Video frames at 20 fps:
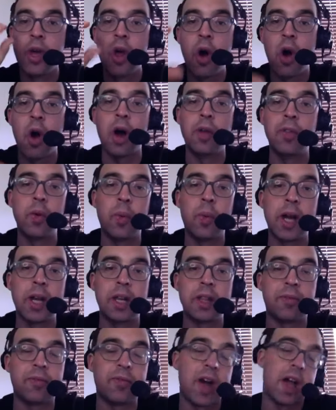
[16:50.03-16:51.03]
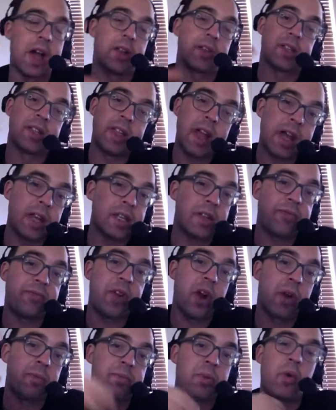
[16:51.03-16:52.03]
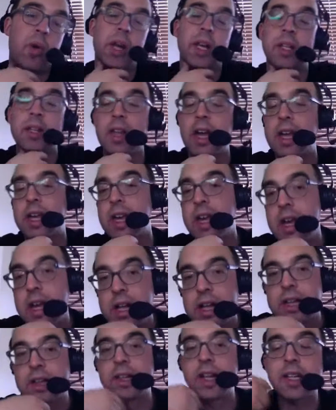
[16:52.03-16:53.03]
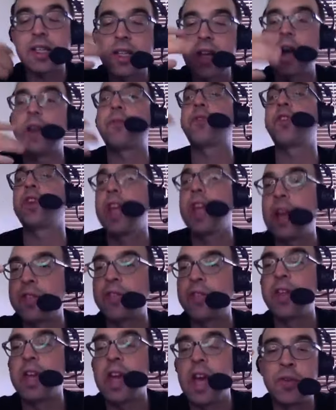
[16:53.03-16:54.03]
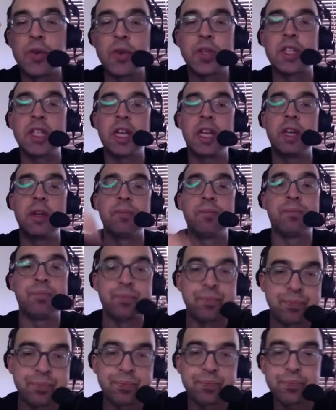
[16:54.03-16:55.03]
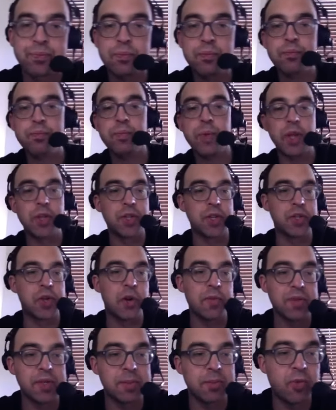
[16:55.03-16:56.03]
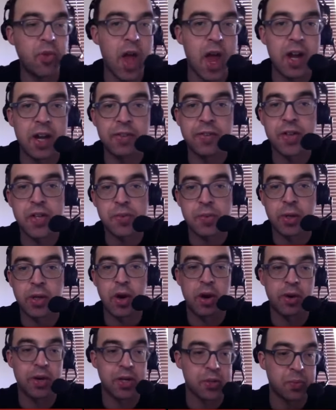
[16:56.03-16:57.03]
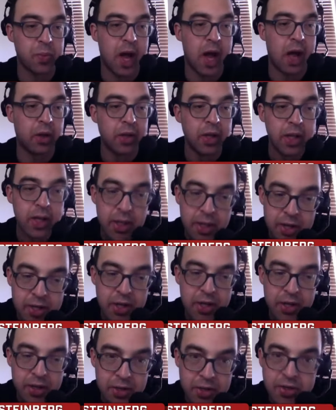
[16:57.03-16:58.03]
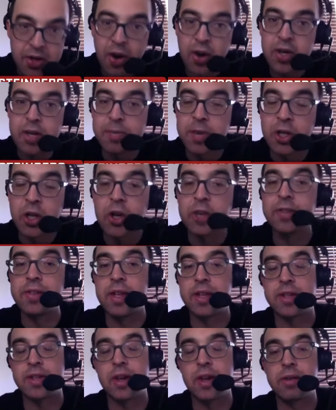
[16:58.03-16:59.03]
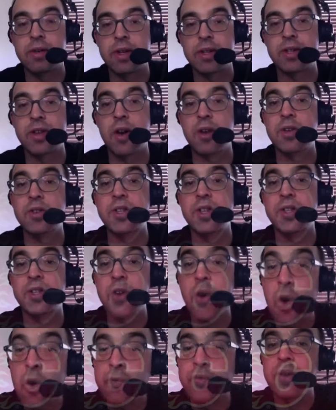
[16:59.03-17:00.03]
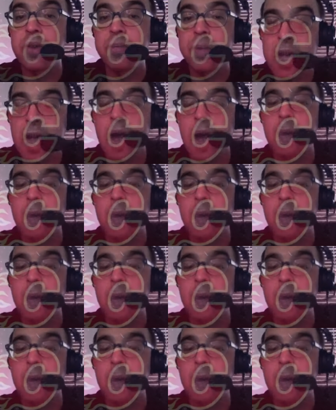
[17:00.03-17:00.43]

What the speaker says: on the way to the finals. And that is a fair point. Like, let's not forget that the other team deserves some credit in this regard as well. Stars have been good in this series. Stars deserve to be up